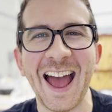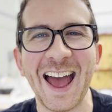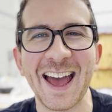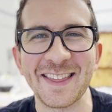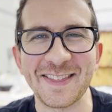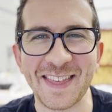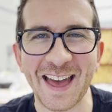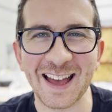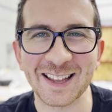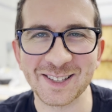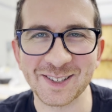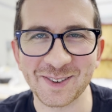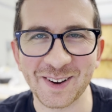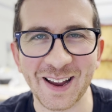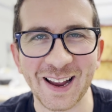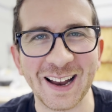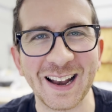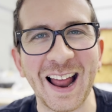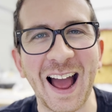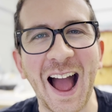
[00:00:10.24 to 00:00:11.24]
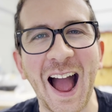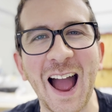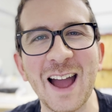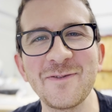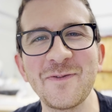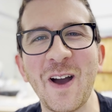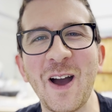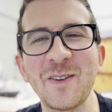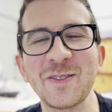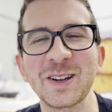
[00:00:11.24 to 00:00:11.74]
That's right, I
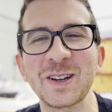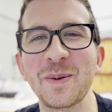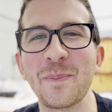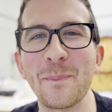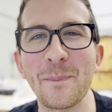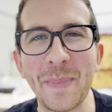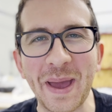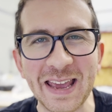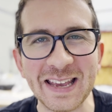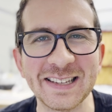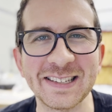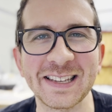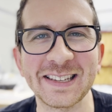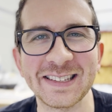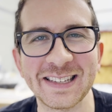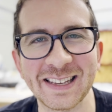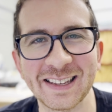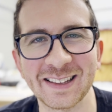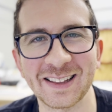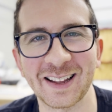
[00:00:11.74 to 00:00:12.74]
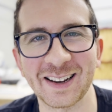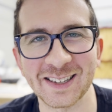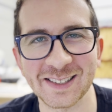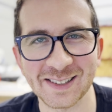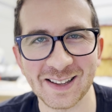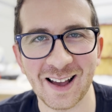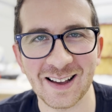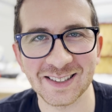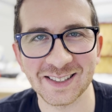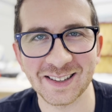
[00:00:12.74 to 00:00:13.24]
found an amazing deal on a
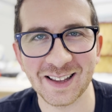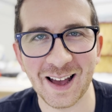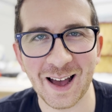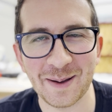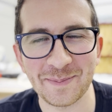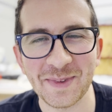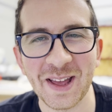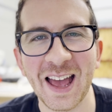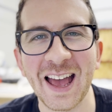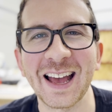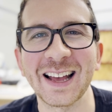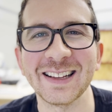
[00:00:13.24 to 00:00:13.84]
SawStop.